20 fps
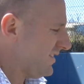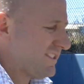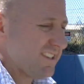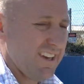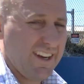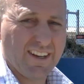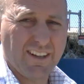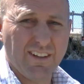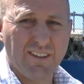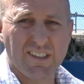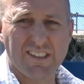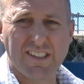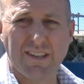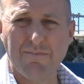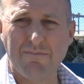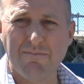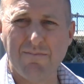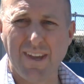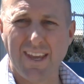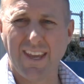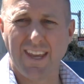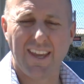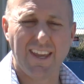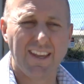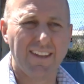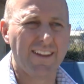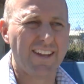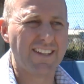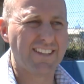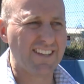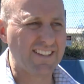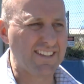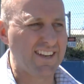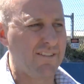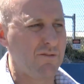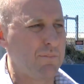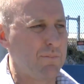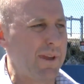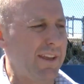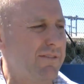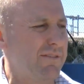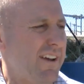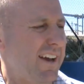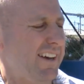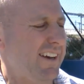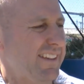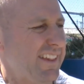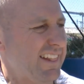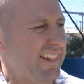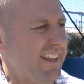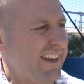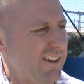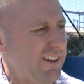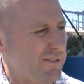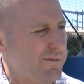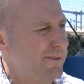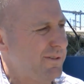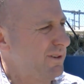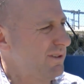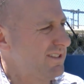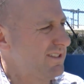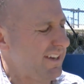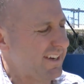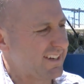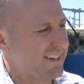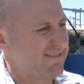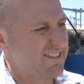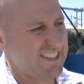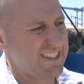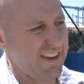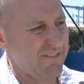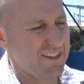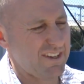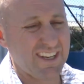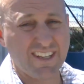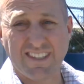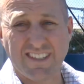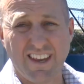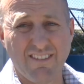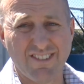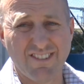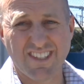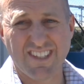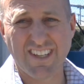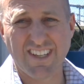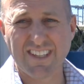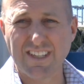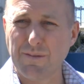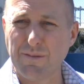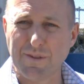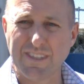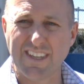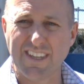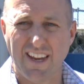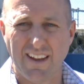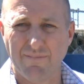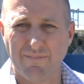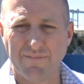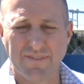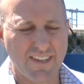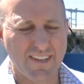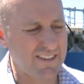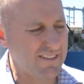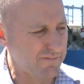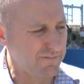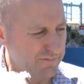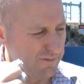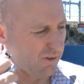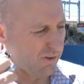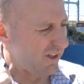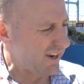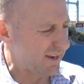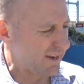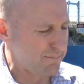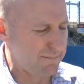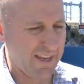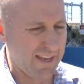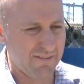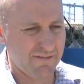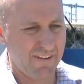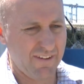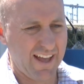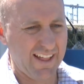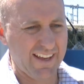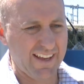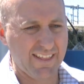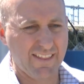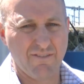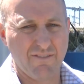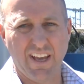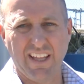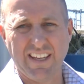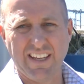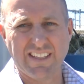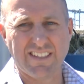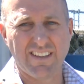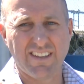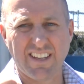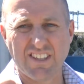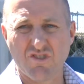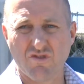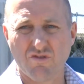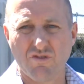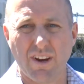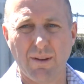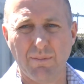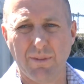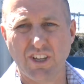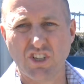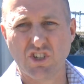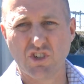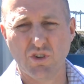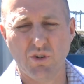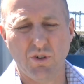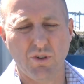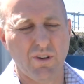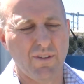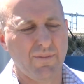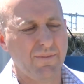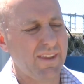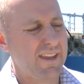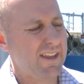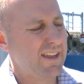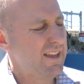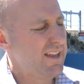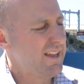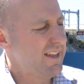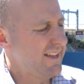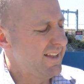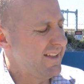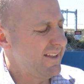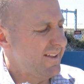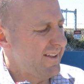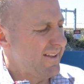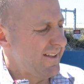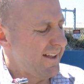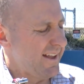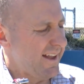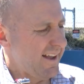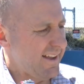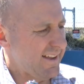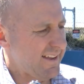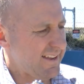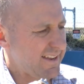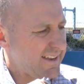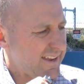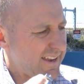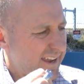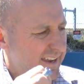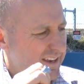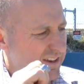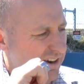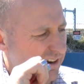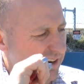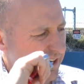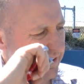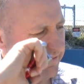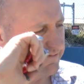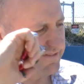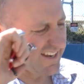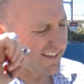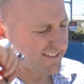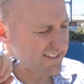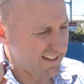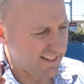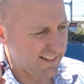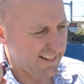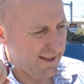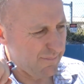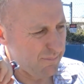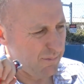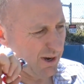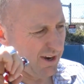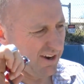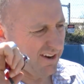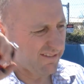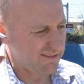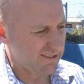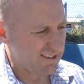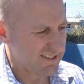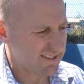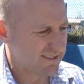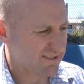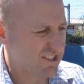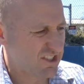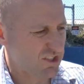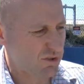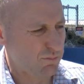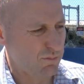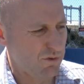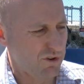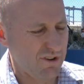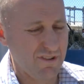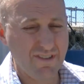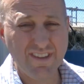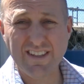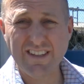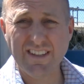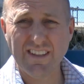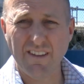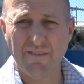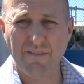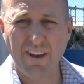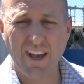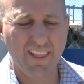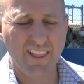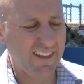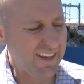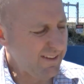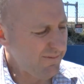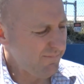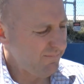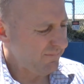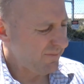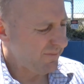cycle, to me, it doesn't have a big valley. The let off feels like 70, even 60%. It doesn't feel like a big valley, and the valley is extremely short. It kind of doesn't lump over. It's smooth into the valley.